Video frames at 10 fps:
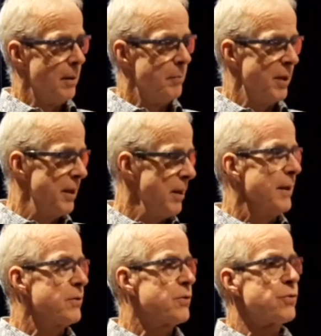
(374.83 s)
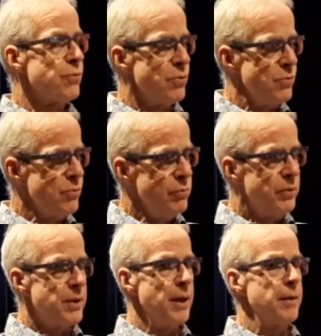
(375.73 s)
But it's true
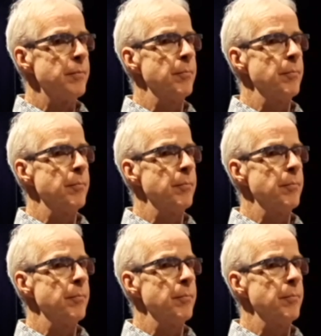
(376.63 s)
that